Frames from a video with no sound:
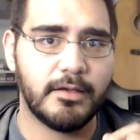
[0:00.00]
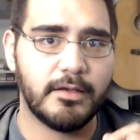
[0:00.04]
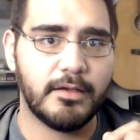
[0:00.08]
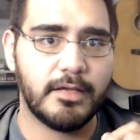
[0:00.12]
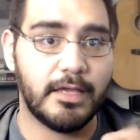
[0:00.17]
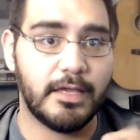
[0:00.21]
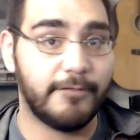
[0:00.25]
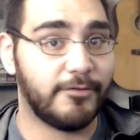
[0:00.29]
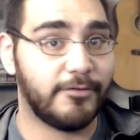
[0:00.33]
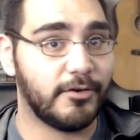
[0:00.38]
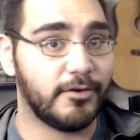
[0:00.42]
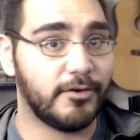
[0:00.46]

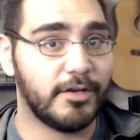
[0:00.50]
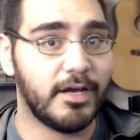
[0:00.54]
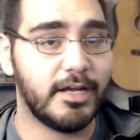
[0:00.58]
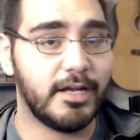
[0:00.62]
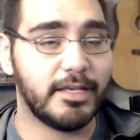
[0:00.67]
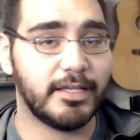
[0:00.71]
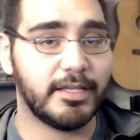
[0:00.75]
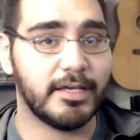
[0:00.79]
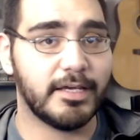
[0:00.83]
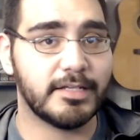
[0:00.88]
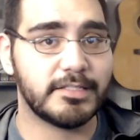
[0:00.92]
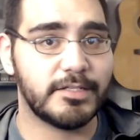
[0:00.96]
if you're not
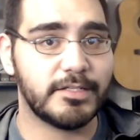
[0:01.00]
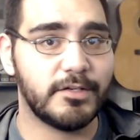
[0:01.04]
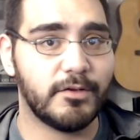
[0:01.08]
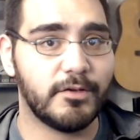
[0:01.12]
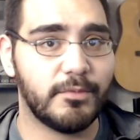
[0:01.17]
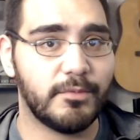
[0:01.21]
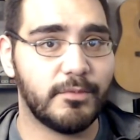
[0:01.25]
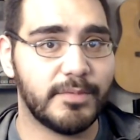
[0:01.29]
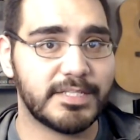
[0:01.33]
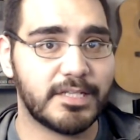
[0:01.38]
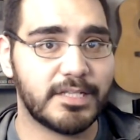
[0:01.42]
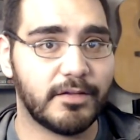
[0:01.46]
yet so you
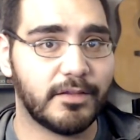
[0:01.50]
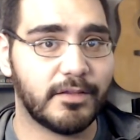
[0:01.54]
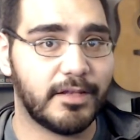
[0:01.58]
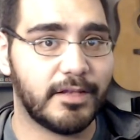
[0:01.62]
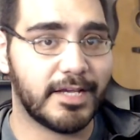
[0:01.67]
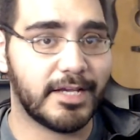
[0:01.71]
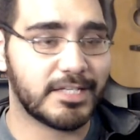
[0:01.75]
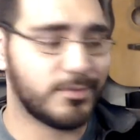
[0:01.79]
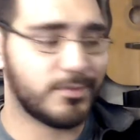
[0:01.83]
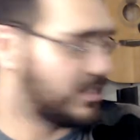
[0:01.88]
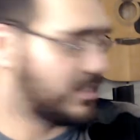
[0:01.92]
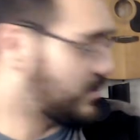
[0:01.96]
don't miss out on the
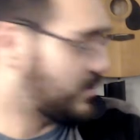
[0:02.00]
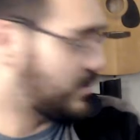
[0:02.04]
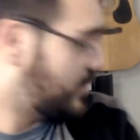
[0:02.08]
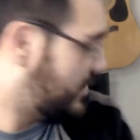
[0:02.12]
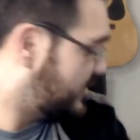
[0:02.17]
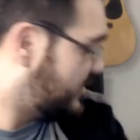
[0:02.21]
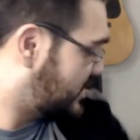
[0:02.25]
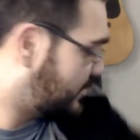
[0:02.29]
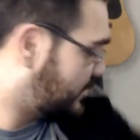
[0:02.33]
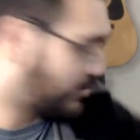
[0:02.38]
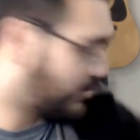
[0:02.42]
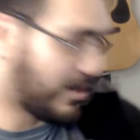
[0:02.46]
next one. It's a bit of a
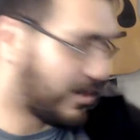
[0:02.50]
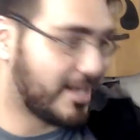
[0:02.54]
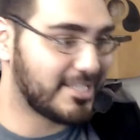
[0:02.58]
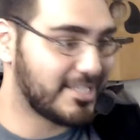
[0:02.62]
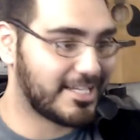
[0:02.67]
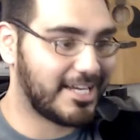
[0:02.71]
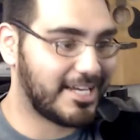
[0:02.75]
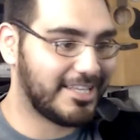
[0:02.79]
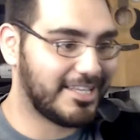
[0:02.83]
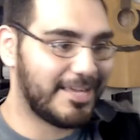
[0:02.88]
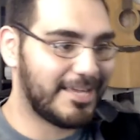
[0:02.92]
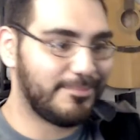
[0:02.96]
surprise. I
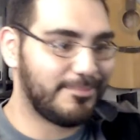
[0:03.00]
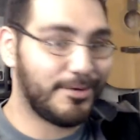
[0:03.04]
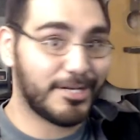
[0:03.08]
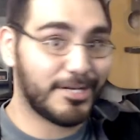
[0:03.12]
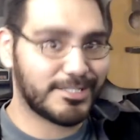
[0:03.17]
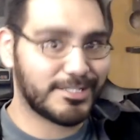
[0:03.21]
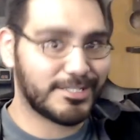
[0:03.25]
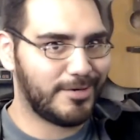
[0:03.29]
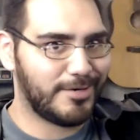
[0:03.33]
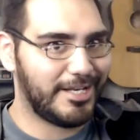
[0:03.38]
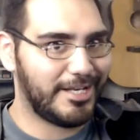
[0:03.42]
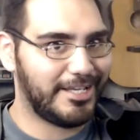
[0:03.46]
got that
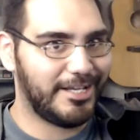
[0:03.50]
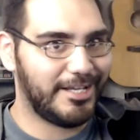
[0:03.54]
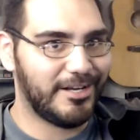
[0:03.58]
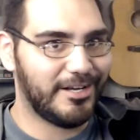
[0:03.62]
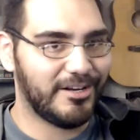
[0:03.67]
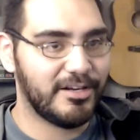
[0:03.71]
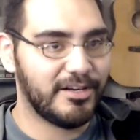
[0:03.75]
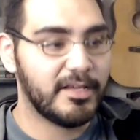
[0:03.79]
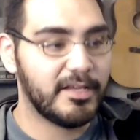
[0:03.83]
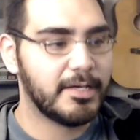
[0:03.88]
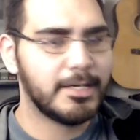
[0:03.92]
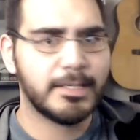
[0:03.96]
box right here.